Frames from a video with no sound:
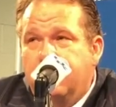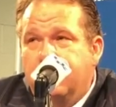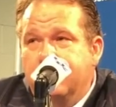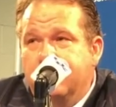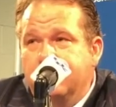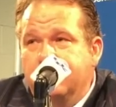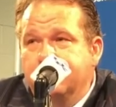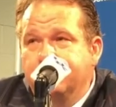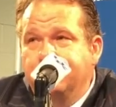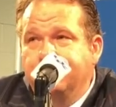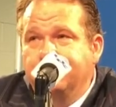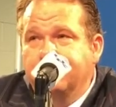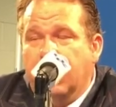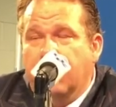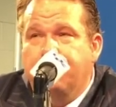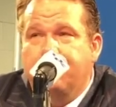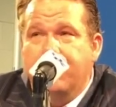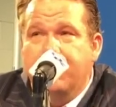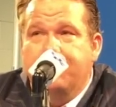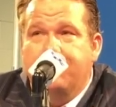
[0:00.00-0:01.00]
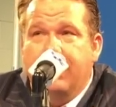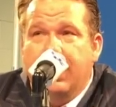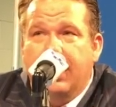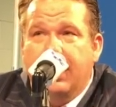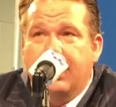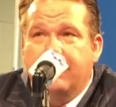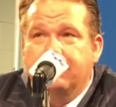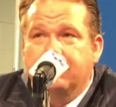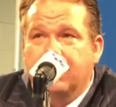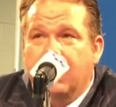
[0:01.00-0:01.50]
uh, I'm pretty proud
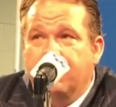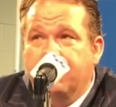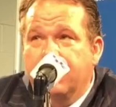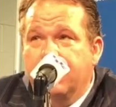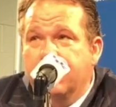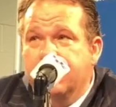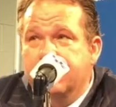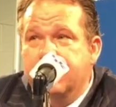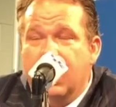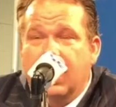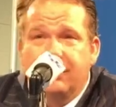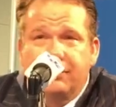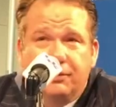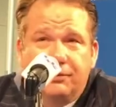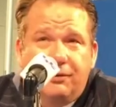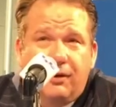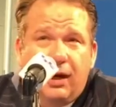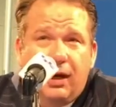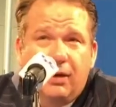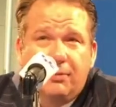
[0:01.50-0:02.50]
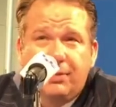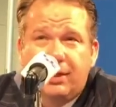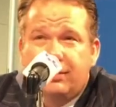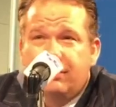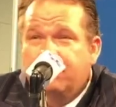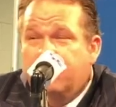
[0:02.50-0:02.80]
of them coming in this kind of environment.